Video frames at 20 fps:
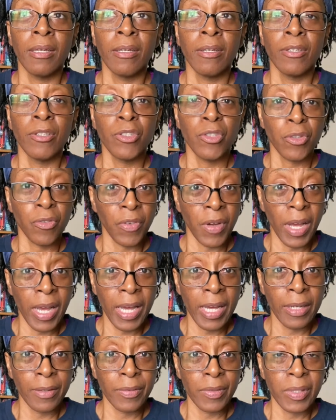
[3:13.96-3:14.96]

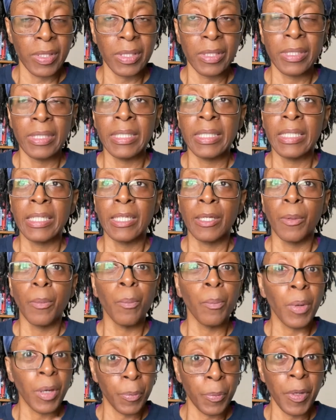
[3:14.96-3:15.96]
survives,
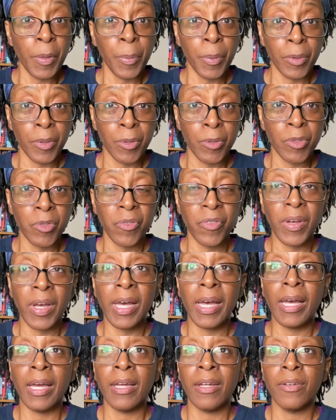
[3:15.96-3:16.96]
but people do
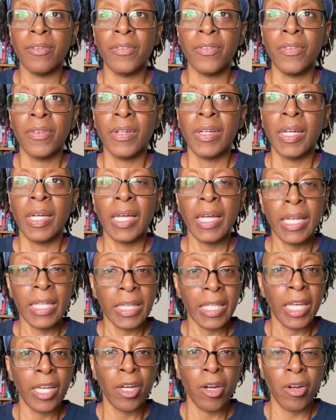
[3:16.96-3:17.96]
survive. And
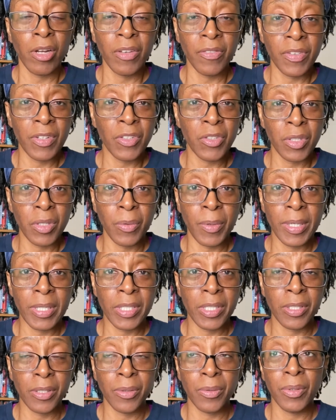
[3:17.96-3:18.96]
they are eventually
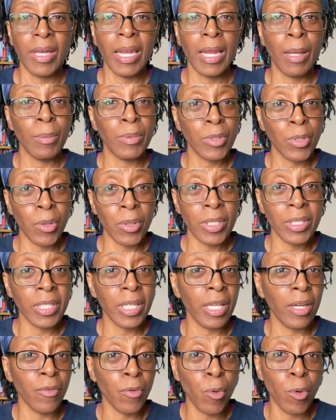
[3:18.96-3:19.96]
rescued. And I was going to say,
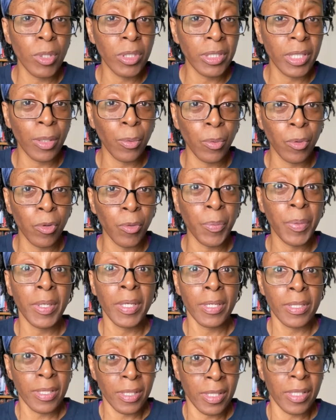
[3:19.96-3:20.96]
and of course they were,
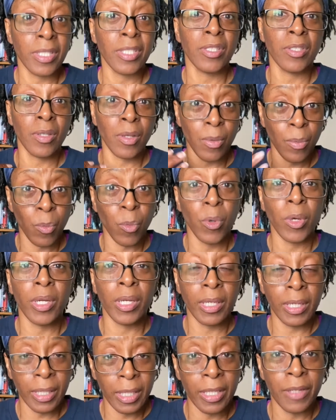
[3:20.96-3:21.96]
because
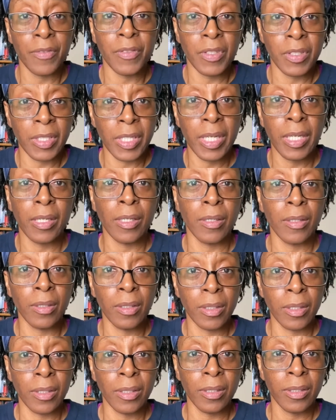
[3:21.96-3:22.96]
someone lived to tell
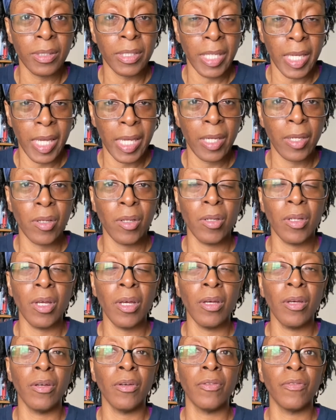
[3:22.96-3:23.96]
the tale
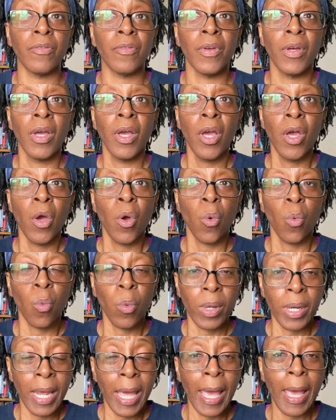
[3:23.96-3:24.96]
of
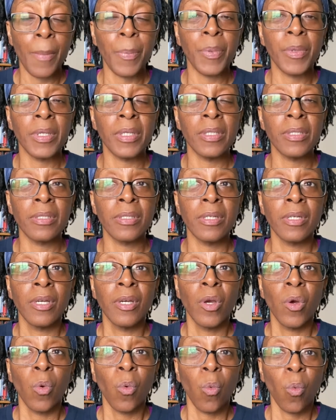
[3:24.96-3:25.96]
what happened
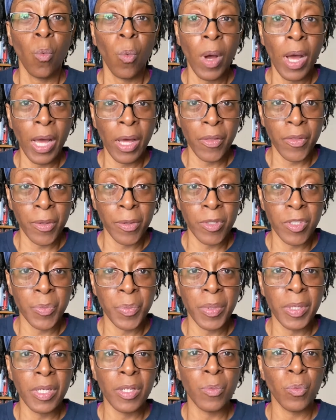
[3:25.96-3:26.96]
while those
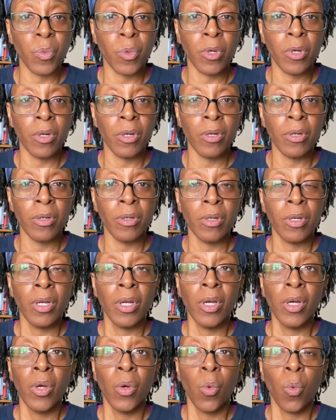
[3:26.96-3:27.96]
men were
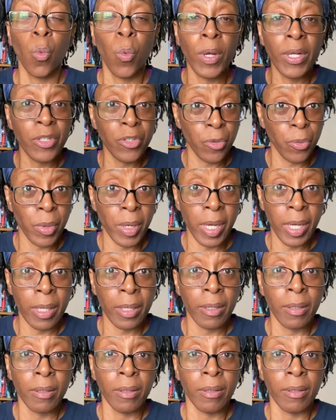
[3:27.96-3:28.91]
wintering